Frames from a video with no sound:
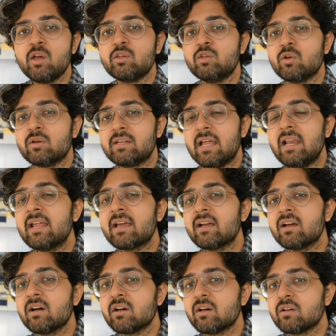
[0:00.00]

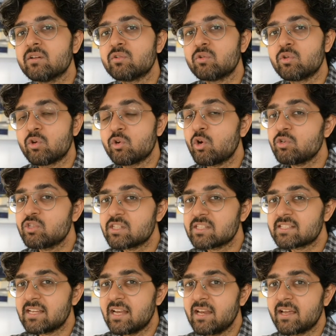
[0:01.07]
you're not
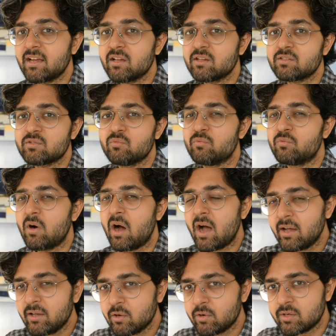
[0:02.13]
just telling us
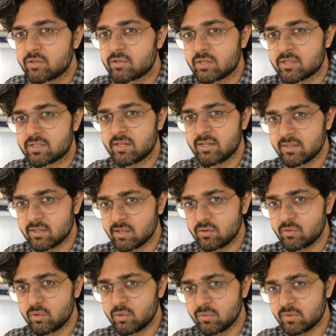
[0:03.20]
why you're interested in the
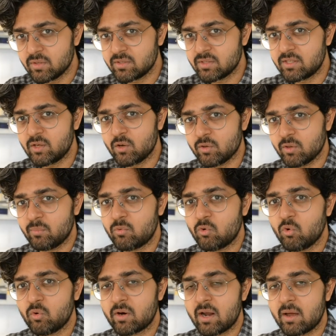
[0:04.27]
university or the
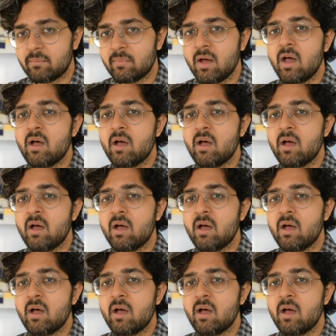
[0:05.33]
program,